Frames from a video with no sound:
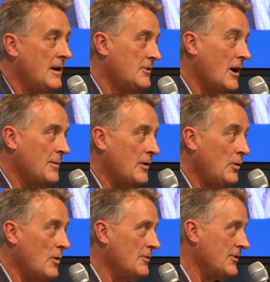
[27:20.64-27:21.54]
talk about
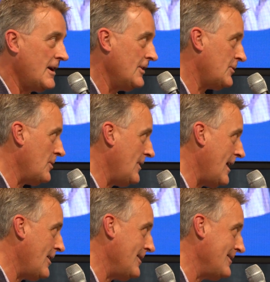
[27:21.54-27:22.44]
who owns the customer
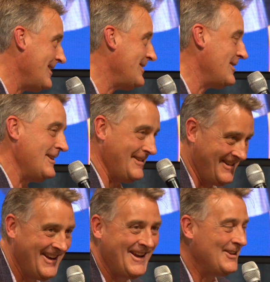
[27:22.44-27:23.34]
there. It's a
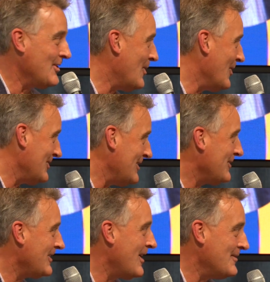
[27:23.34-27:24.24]
whole
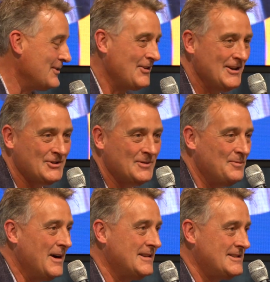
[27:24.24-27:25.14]
different conversation,
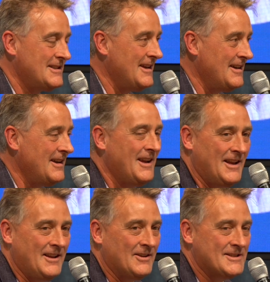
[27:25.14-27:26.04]
but
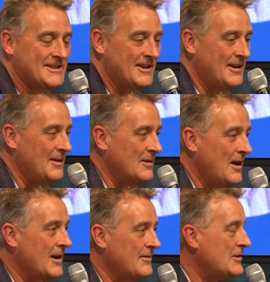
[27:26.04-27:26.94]
there's a
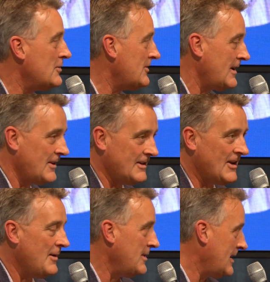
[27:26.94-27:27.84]
lot of interesting things
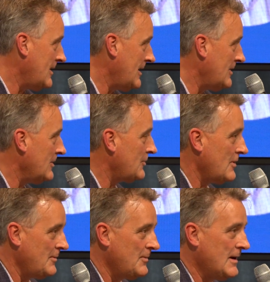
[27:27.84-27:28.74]
happening in the
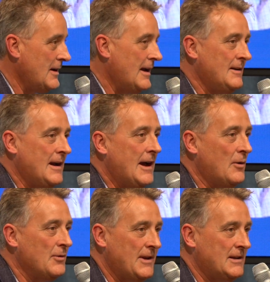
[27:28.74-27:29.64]
industry. But I
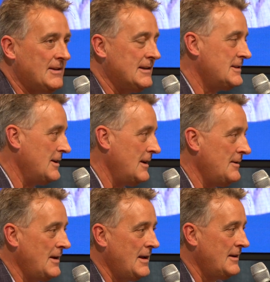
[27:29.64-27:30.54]
don't think
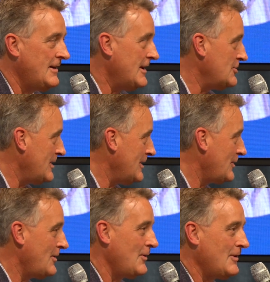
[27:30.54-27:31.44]
that tension
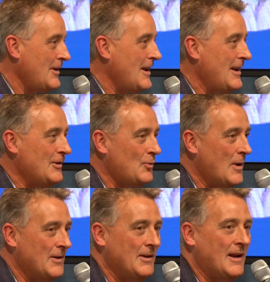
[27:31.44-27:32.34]
is
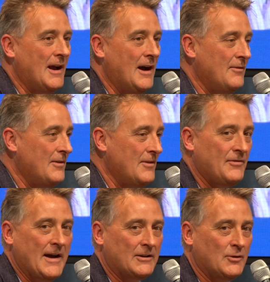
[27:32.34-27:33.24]
one of the
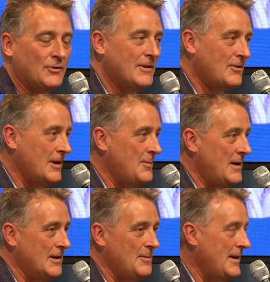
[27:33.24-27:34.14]
factors that's going to be
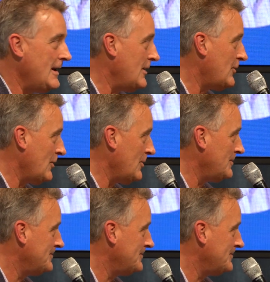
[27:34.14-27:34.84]
eliminated soon.